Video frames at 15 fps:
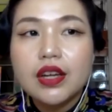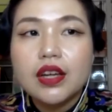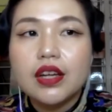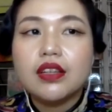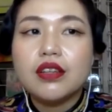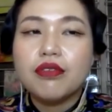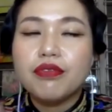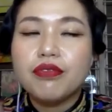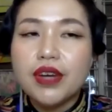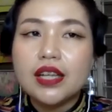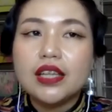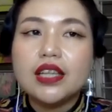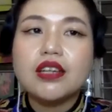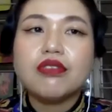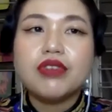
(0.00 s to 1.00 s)
the
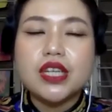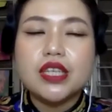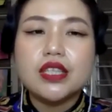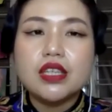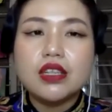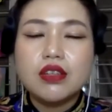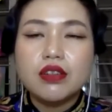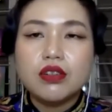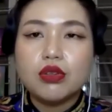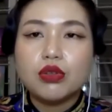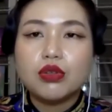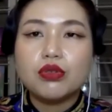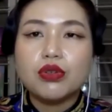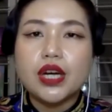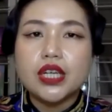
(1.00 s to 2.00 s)
valid reason
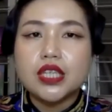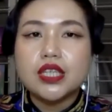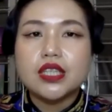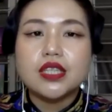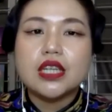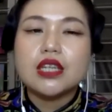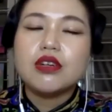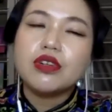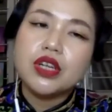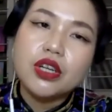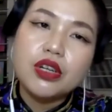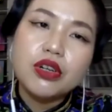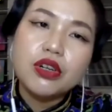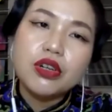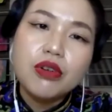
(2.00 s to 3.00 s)
to actually say, okay, you
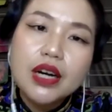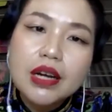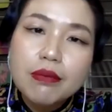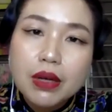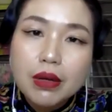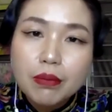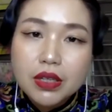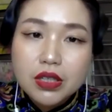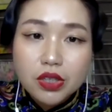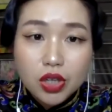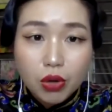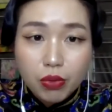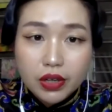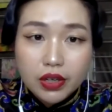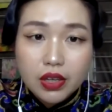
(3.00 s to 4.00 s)
know what, maybe it's not
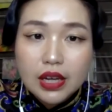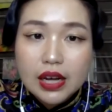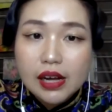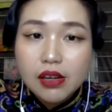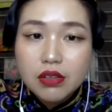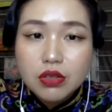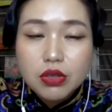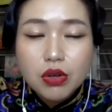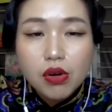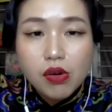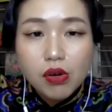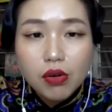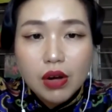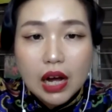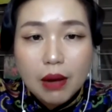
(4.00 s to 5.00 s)
working out.
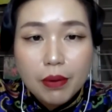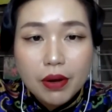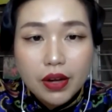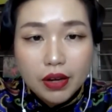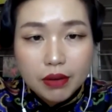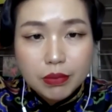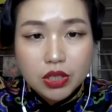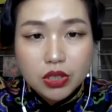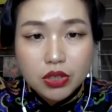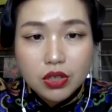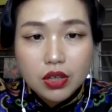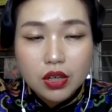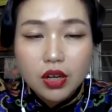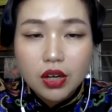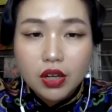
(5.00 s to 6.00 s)
So how about I'm just going to
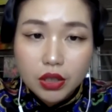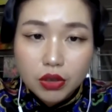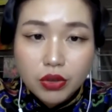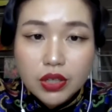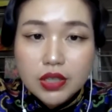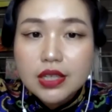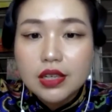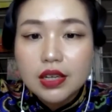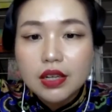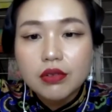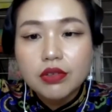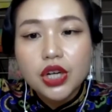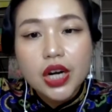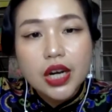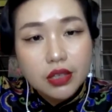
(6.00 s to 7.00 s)
call it quits and then
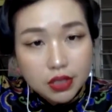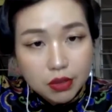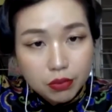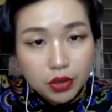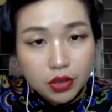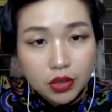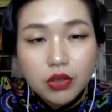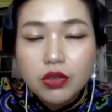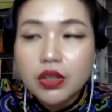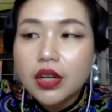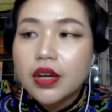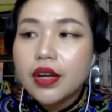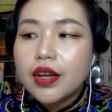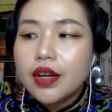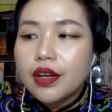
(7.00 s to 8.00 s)
try out something new.
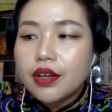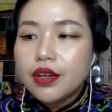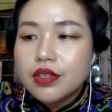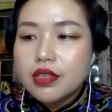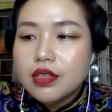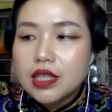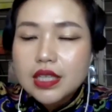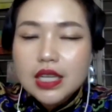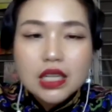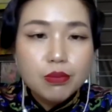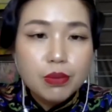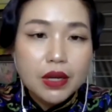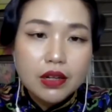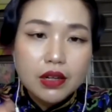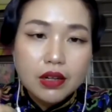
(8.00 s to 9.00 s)
Because this has
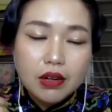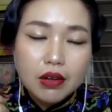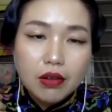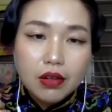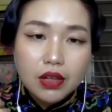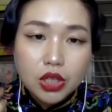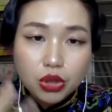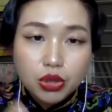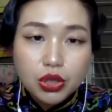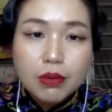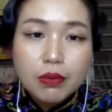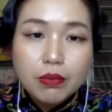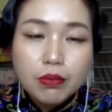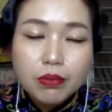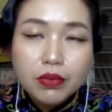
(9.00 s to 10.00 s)
been a
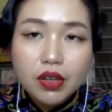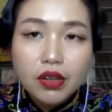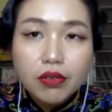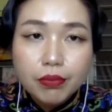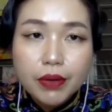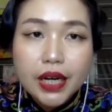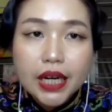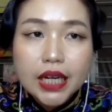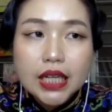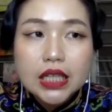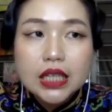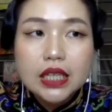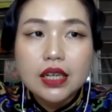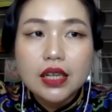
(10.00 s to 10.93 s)
dream of mine